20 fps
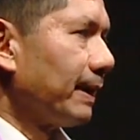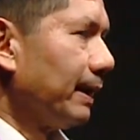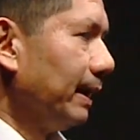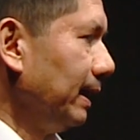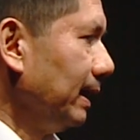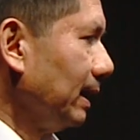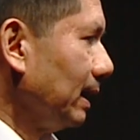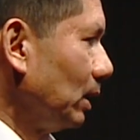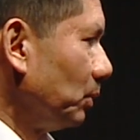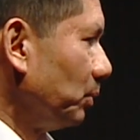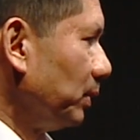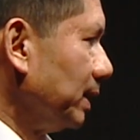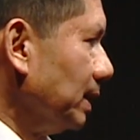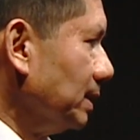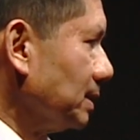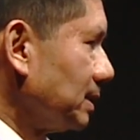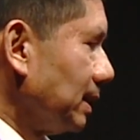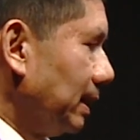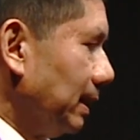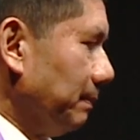AI within
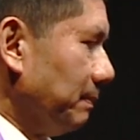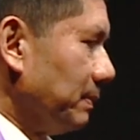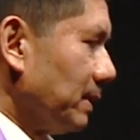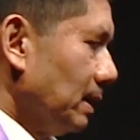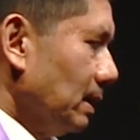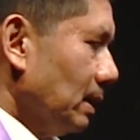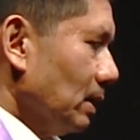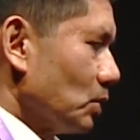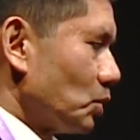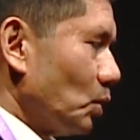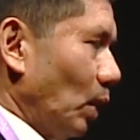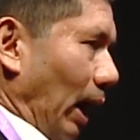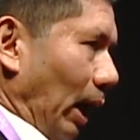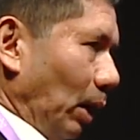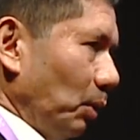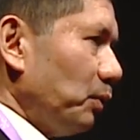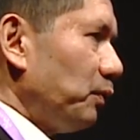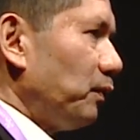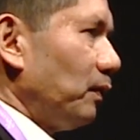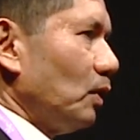time. So
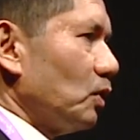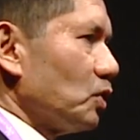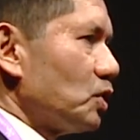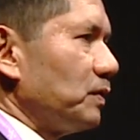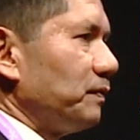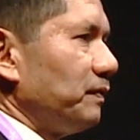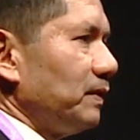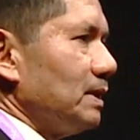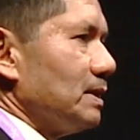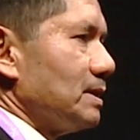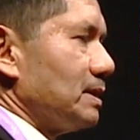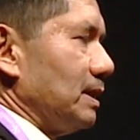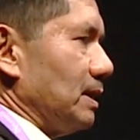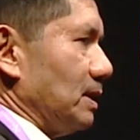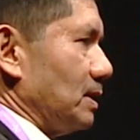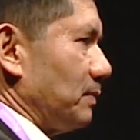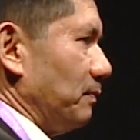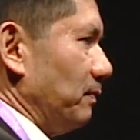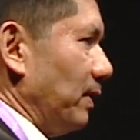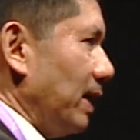our philosophy is
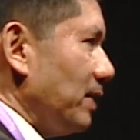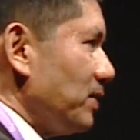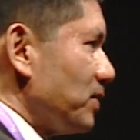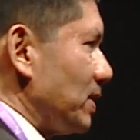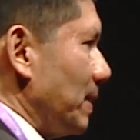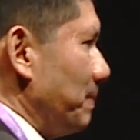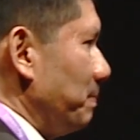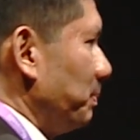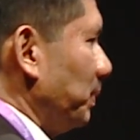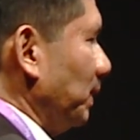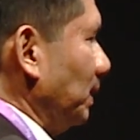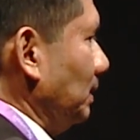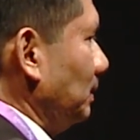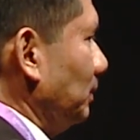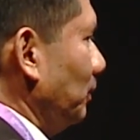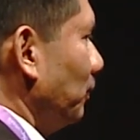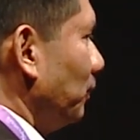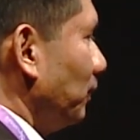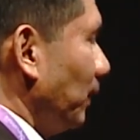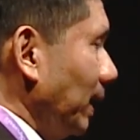this, very simple.
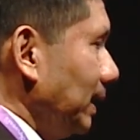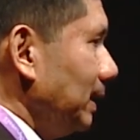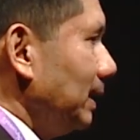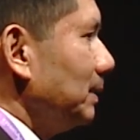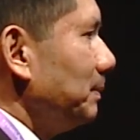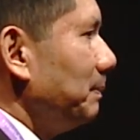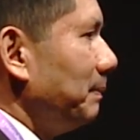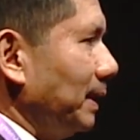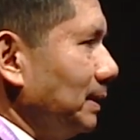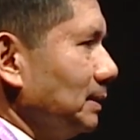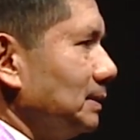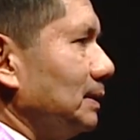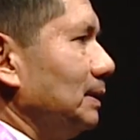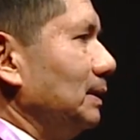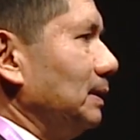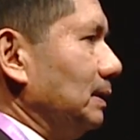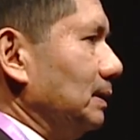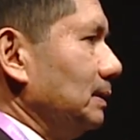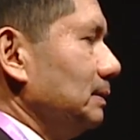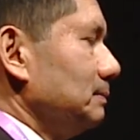
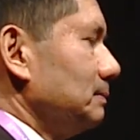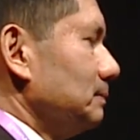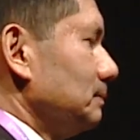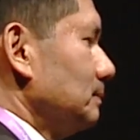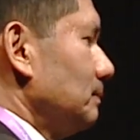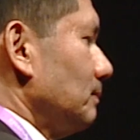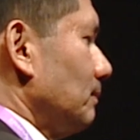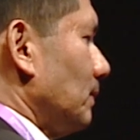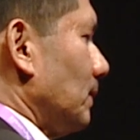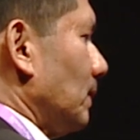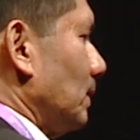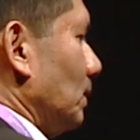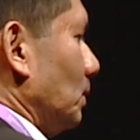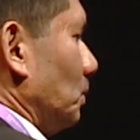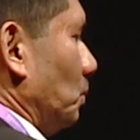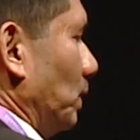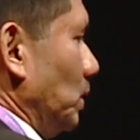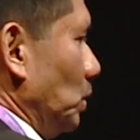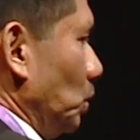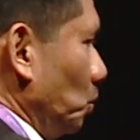Fundamentally,
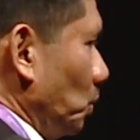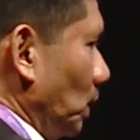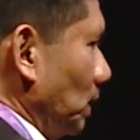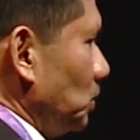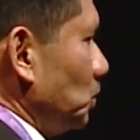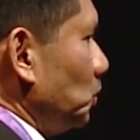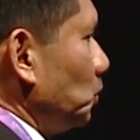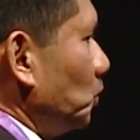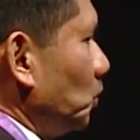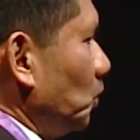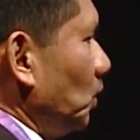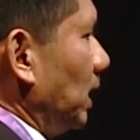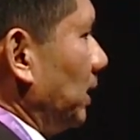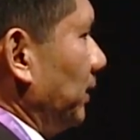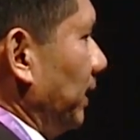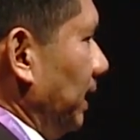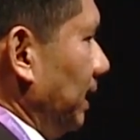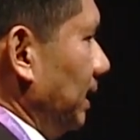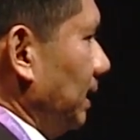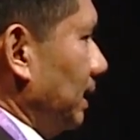when you want to roll out
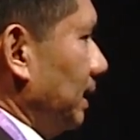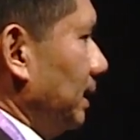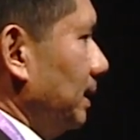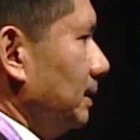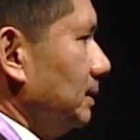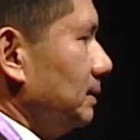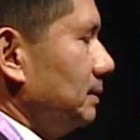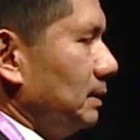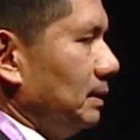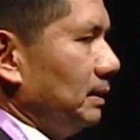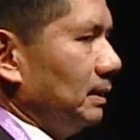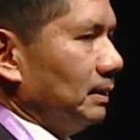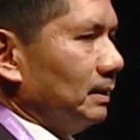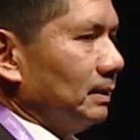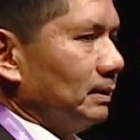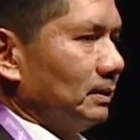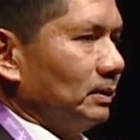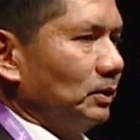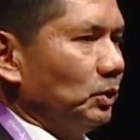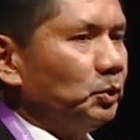AI,
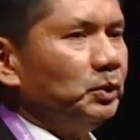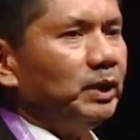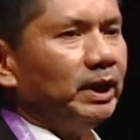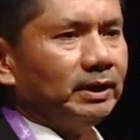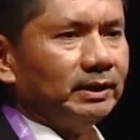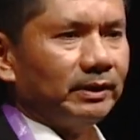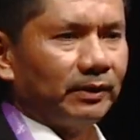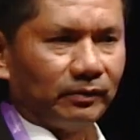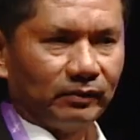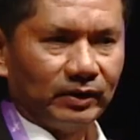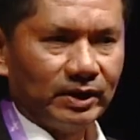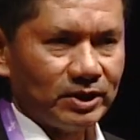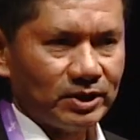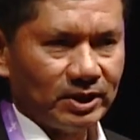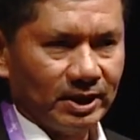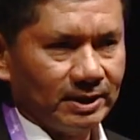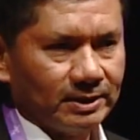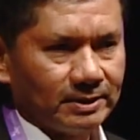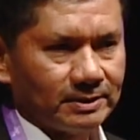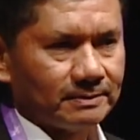you need the 3
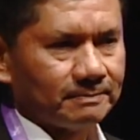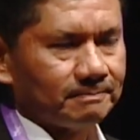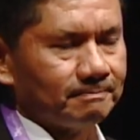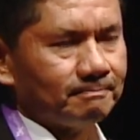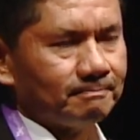C's.